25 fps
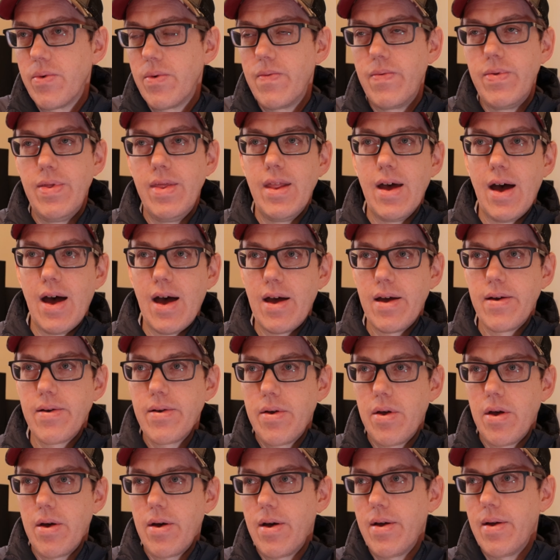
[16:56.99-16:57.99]
not
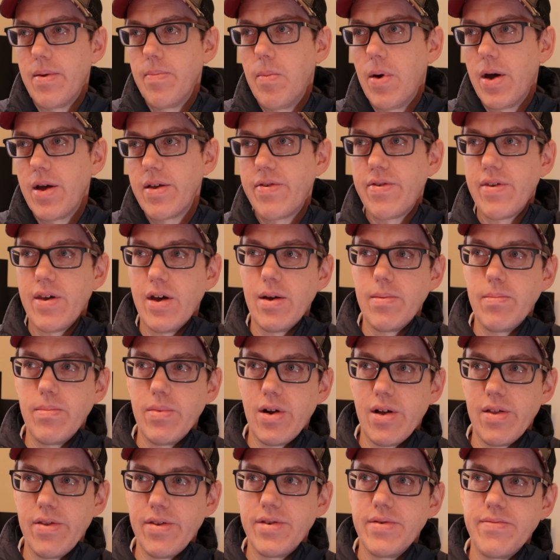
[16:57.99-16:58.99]
on my side, but
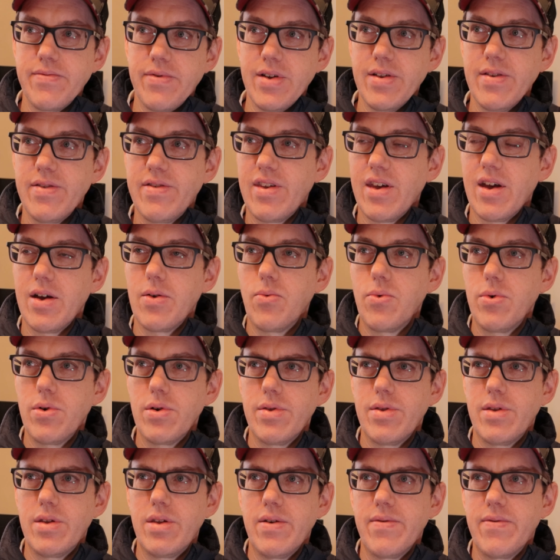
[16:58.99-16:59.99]
on the defense side, where
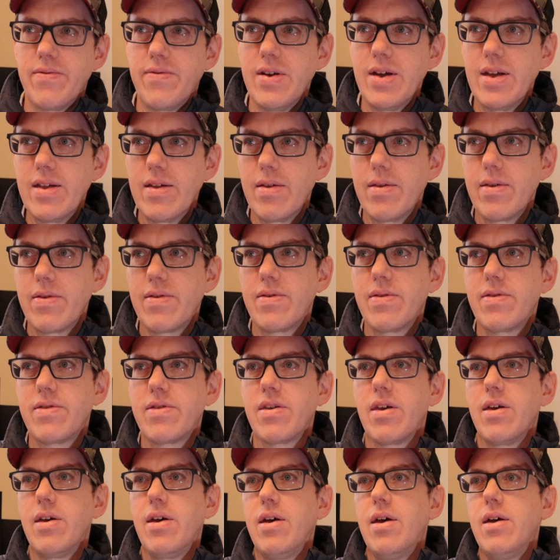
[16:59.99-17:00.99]
the defense